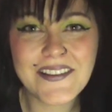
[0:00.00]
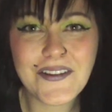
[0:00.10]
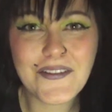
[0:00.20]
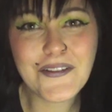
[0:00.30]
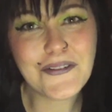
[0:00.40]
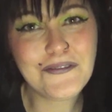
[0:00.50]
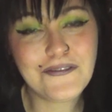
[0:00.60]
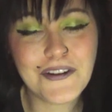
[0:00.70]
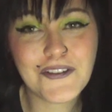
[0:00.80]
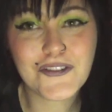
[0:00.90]
The
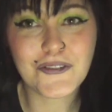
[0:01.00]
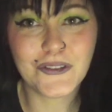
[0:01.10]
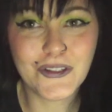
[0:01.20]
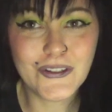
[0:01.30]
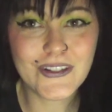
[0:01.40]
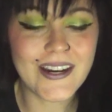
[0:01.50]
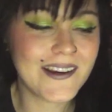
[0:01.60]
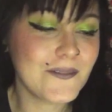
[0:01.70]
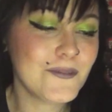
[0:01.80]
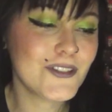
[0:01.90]
finished look. I
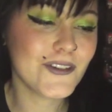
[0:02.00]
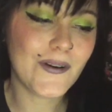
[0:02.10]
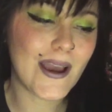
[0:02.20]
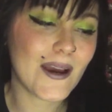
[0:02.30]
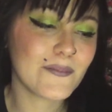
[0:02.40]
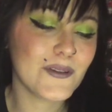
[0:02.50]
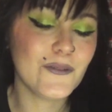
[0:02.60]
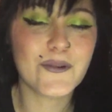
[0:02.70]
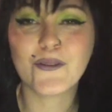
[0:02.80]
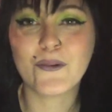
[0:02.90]
am so happy
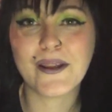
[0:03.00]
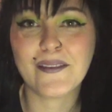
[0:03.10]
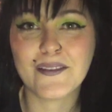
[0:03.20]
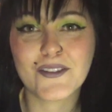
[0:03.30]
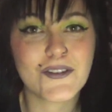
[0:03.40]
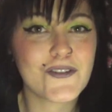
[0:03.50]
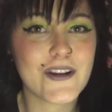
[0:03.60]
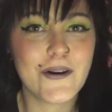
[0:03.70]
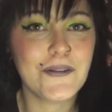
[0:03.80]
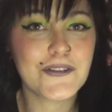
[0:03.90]
with the way that this turned
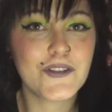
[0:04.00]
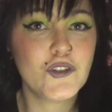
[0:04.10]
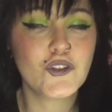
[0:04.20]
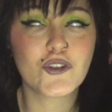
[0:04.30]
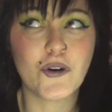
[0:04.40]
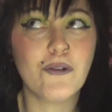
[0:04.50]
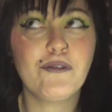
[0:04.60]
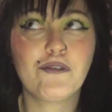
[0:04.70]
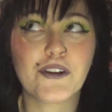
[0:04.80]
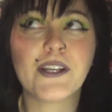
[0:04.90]
out. This is so
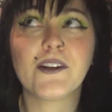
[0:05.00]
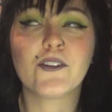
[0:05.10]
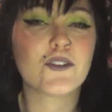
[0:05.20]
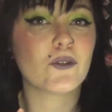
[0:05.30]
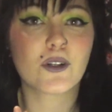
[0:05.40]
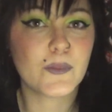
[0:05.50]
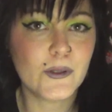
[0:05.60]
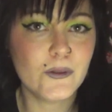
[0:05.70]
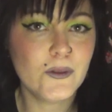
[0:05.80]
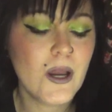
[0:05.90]
freaking
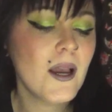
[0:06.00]
adorable.